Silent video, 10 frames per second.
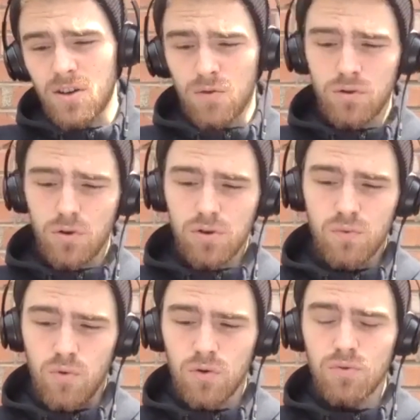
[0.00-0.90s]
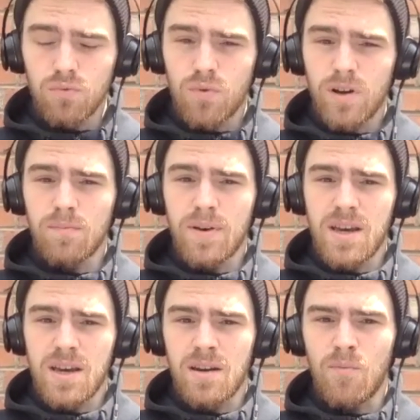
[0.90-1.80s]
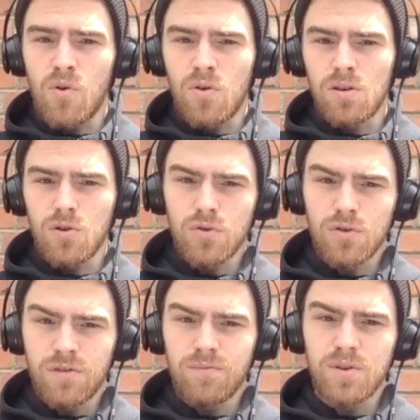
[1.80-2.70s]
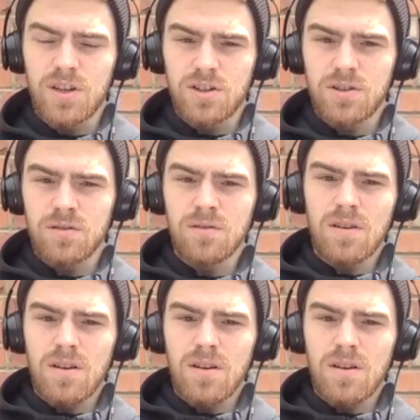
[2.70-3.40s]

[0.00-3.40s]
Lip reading: touch wood, will be in a more lucrative position,